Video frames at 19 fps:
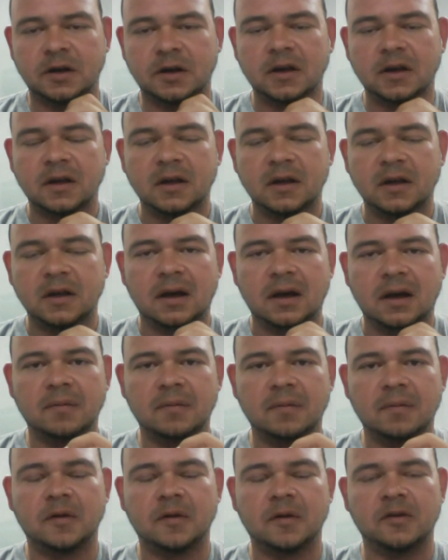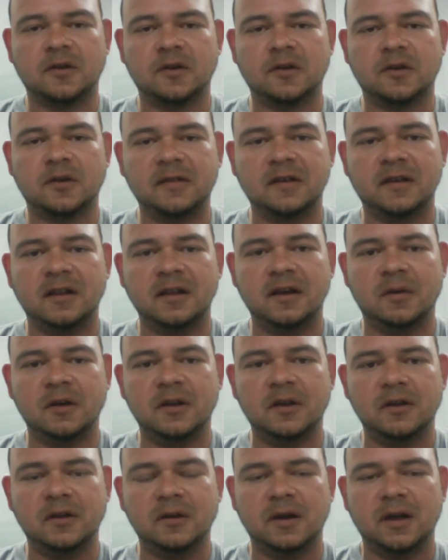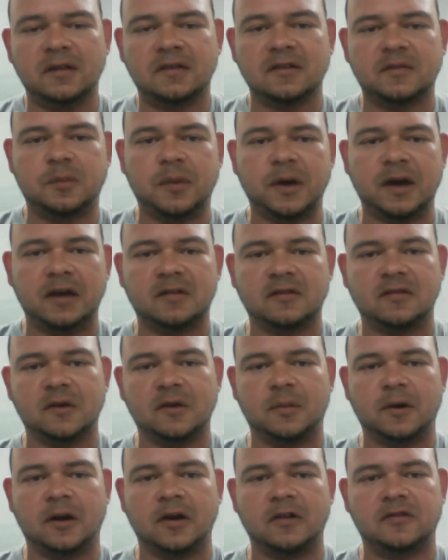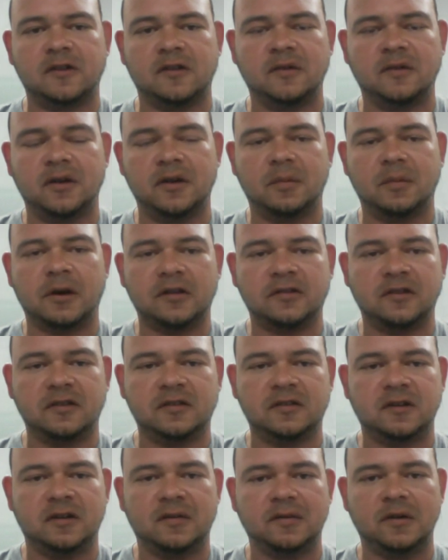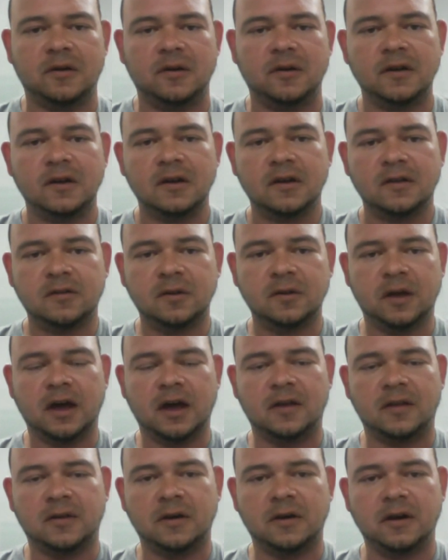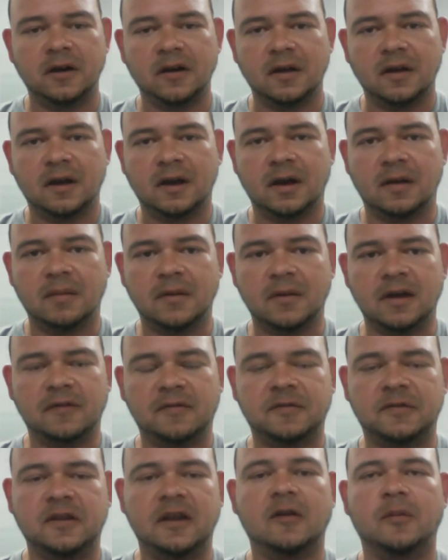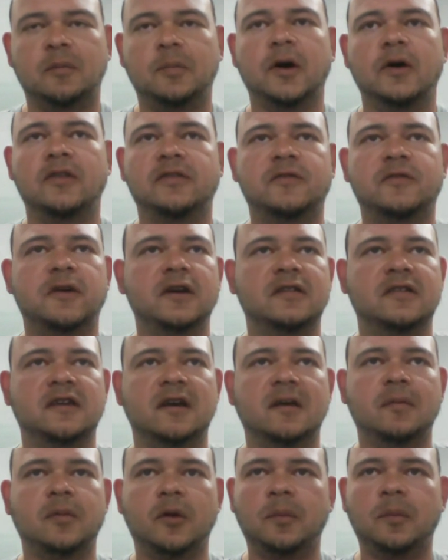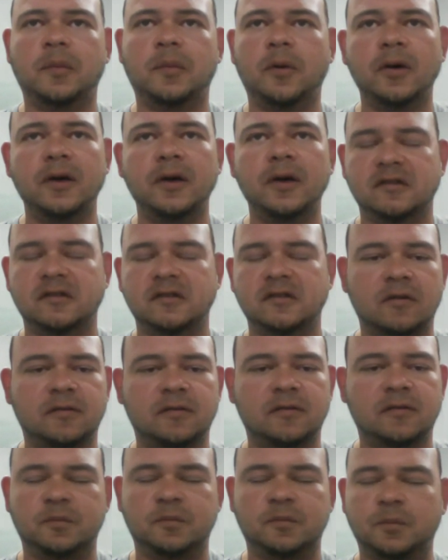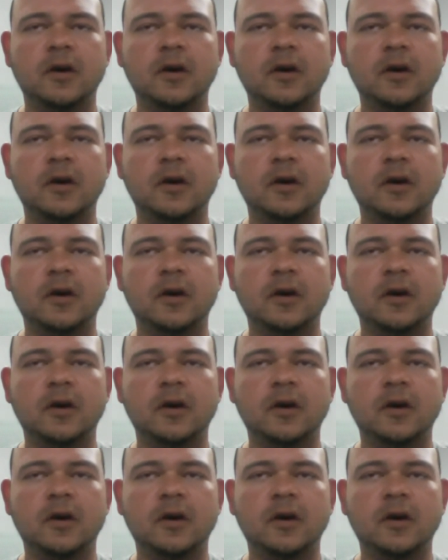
Sure. So basically, when you look at the specs of a brush servo and a brushless servo together, if they're both, for example, 0.10